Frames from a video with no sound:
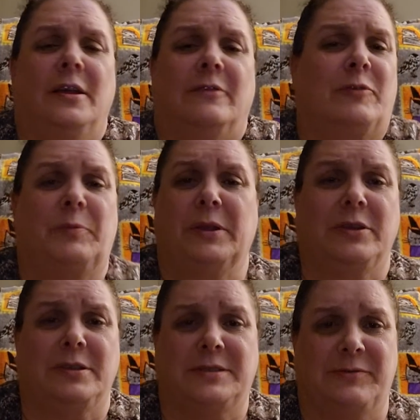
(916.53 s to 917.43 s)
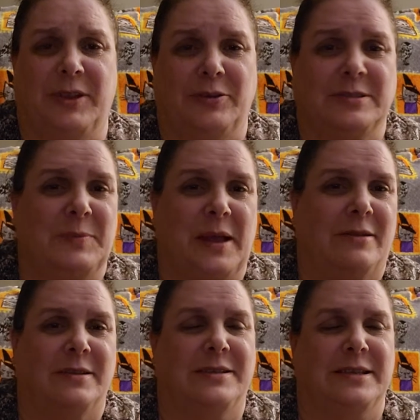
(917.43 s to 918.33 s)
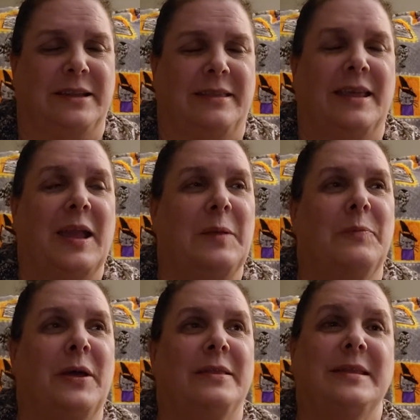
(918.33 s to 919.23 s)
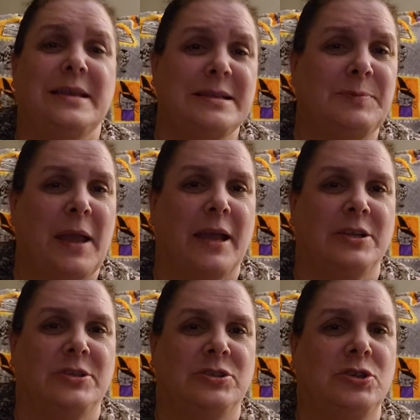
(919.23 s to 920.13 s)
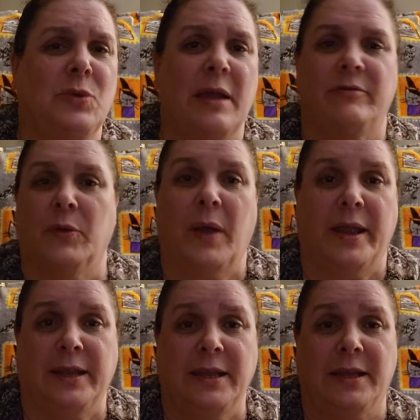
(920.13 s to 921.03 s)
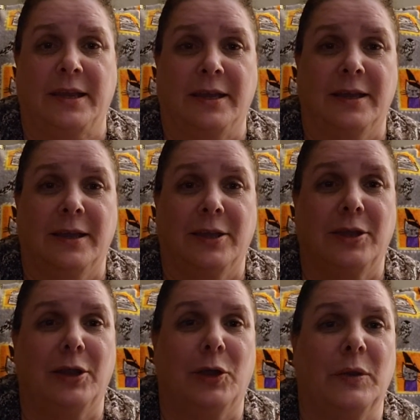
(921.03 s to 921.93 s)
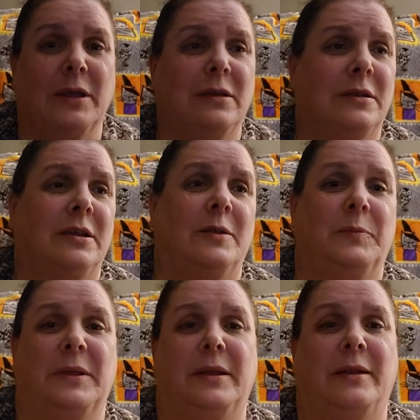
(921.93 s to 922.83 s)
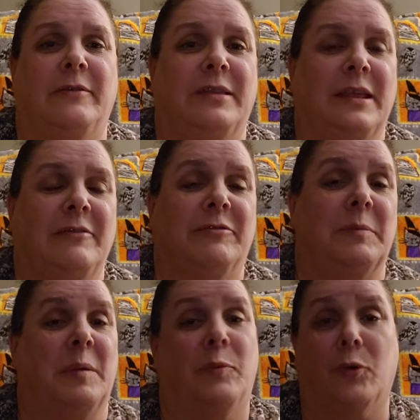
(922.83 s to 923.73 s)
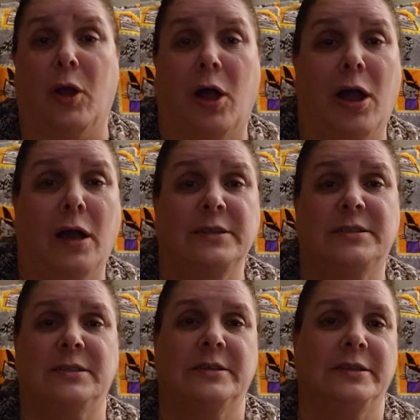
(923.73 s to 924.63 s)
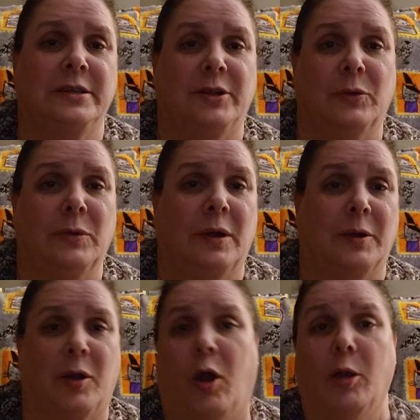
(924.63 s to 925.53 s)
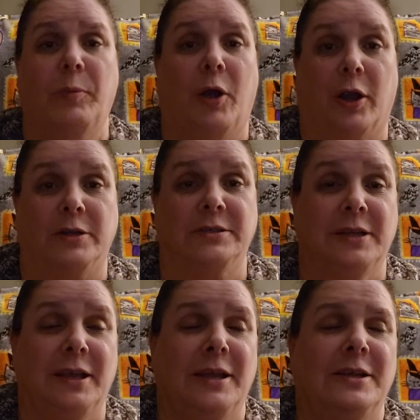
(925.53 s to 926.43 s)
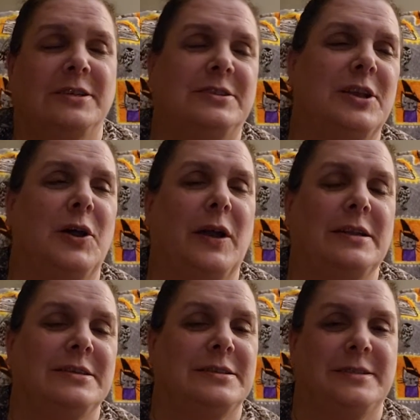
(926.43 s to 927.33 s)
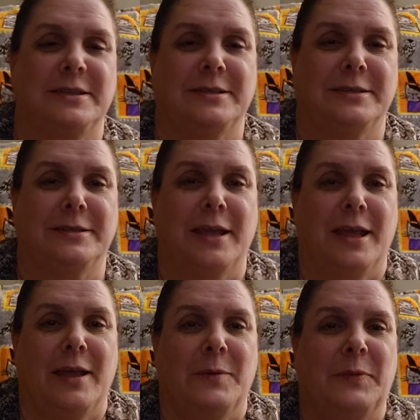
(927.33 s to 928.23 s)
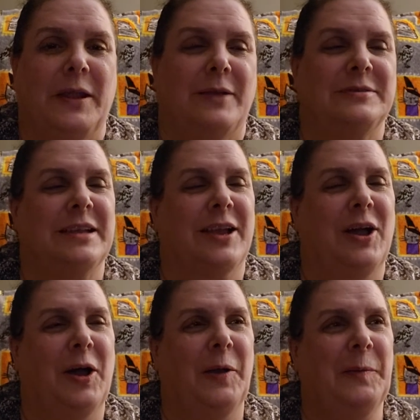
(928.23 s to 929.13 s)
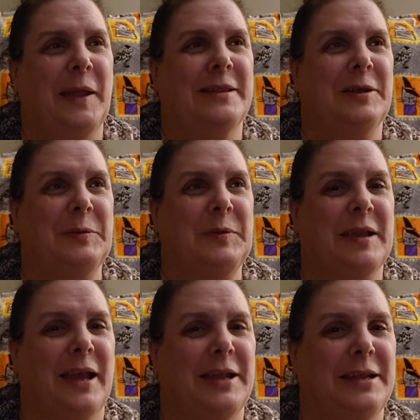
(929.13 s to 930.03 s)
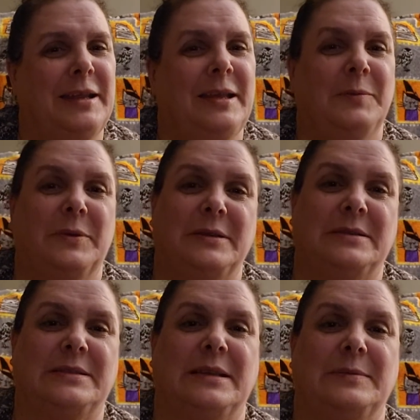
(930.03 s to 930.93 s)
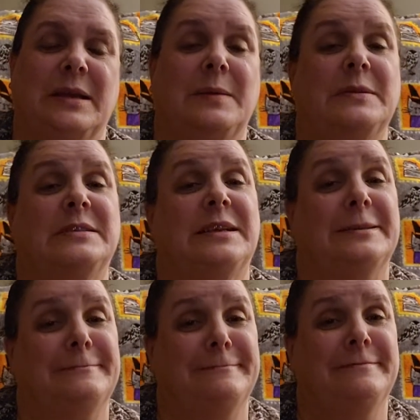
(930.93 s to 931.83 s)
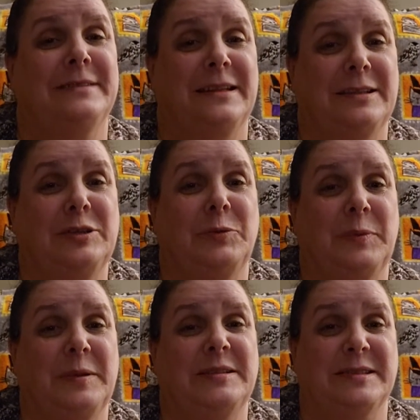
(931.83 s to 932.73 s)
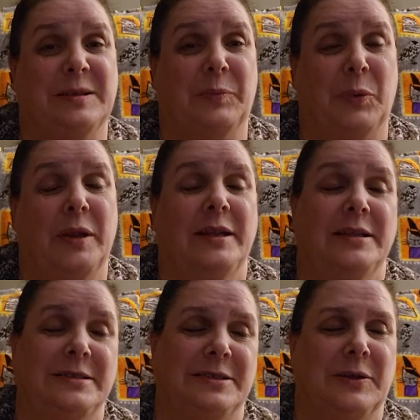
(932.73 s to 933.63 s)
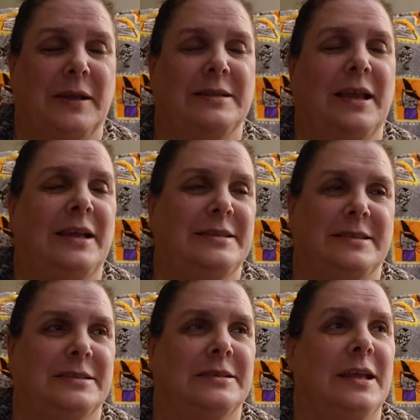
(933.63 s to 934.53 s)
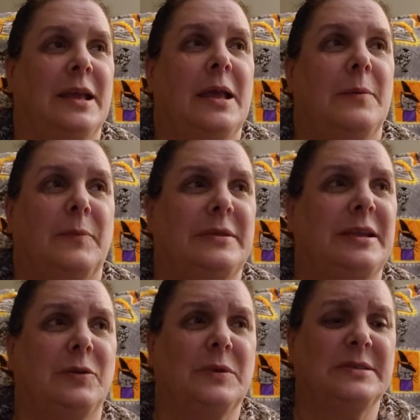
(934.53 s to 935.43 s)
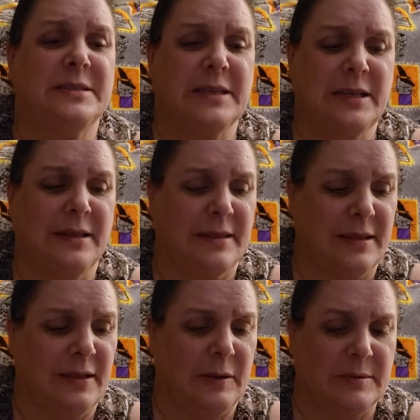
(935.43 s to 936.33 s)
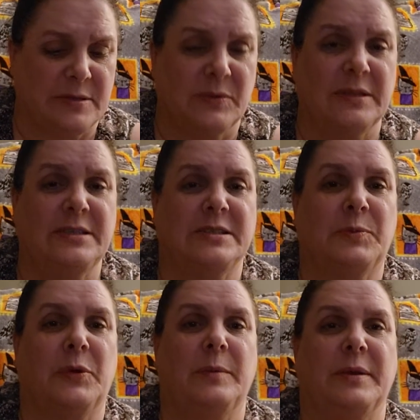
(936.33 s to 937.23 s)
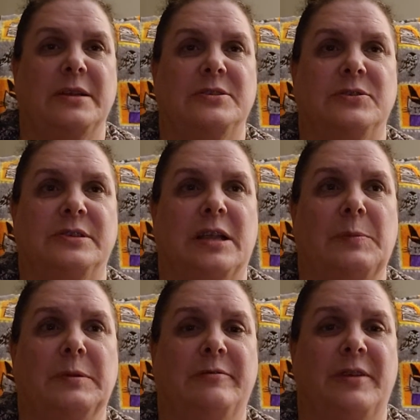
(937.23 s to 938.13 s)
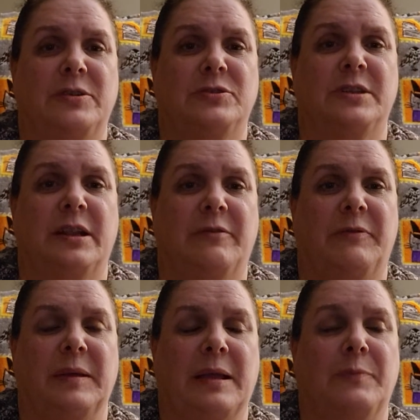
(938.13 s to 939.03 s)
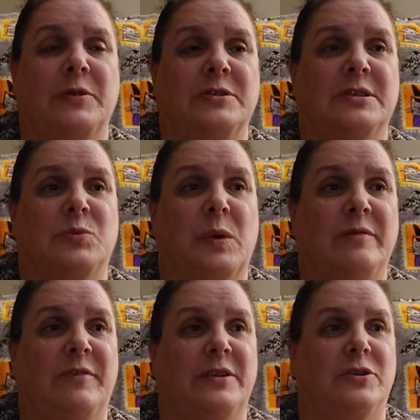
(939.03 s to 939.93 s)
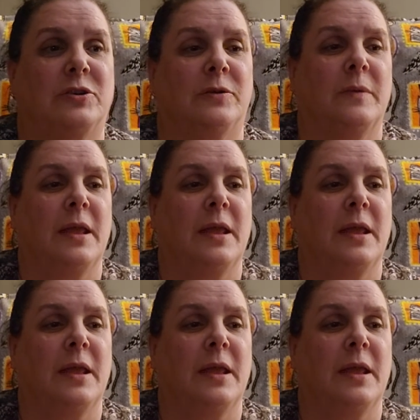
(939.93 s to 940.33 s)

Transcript: for billions of years about a silly thing, but these packages, you have no idea. You know, it could have been everything from a bra to, you know, a car part. So I just didn't, but I was like, oh man, that would be kind of neat. But at the same time, it's like, then you'd be disappointed. So I didn't. But there wasn't anything there. I was really disappointed because there's a couple of vendors that I pick up. There's this one vendor,